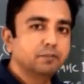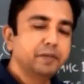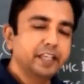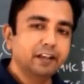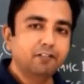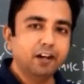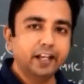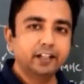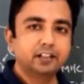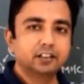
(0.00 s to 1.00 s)
behave
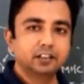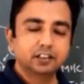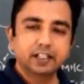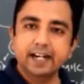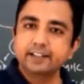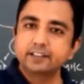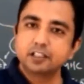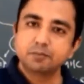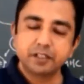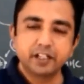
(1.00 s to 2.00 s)
like
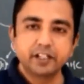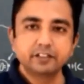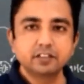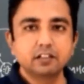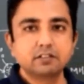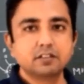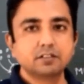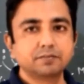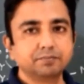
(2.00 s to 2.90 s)
antigen presenting cells.